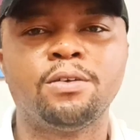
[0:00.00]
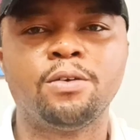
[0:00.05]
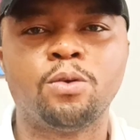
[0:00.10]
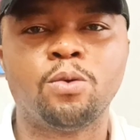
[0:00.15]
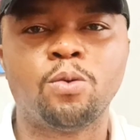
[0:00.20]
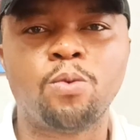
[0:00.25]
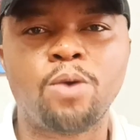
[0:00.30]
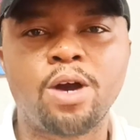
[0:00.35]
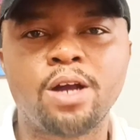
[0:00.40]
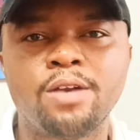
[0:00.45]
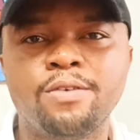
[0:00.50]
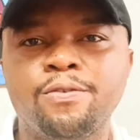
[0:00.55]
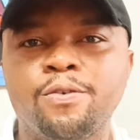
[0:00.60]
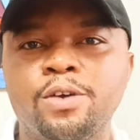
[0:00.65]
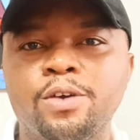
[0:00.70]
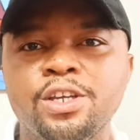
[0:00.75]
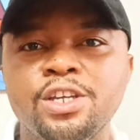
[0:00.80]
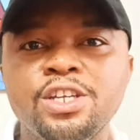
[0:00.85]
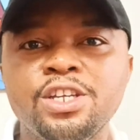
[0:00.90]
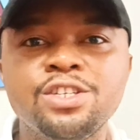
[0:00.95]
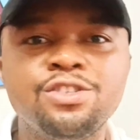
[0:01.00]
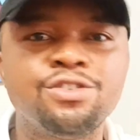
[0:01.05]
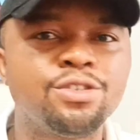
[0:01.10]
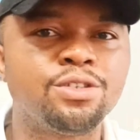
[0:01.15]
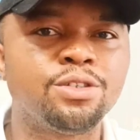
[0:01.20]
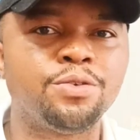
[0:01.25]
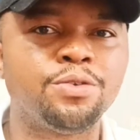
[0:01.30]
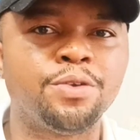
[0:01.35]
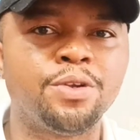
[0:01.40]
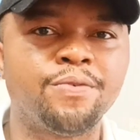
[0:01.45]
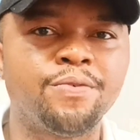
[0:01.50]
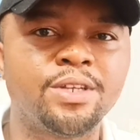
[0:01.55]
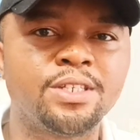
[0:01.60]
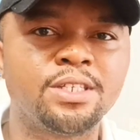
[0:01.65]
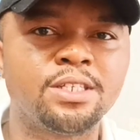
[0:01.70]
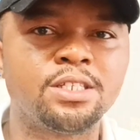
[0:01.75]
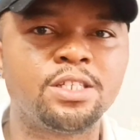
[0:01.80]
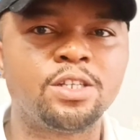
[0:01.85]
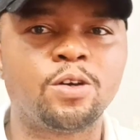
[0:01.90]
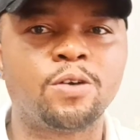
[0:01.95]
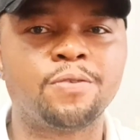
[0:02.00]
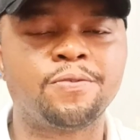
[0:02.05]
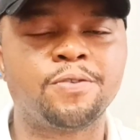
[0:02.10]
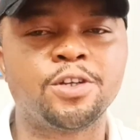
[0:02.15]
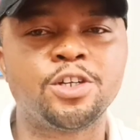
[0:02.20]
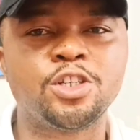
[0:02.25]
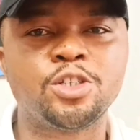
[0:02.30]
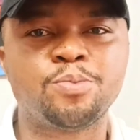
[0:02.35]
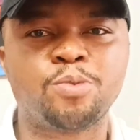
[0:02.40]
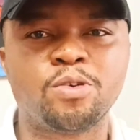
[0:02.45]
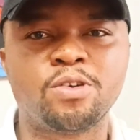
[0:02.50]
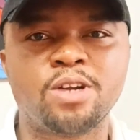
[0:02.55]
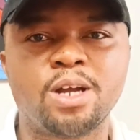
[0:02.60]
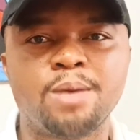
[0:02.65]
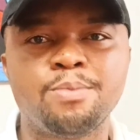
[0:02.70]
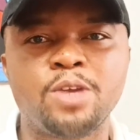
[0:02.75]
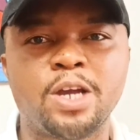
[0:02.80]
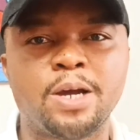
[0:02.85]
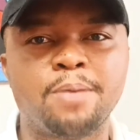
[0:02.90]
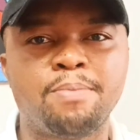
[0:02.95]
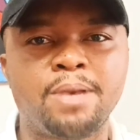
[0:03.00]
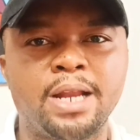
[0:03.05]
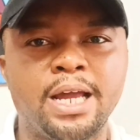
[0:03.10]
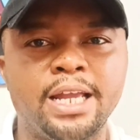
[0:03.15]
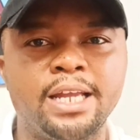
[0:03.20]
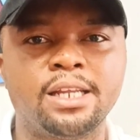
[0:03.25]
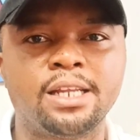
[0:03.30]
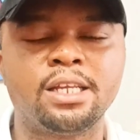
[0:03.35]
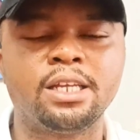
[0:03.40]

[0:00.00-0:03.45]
one for each university or for each program you're applying.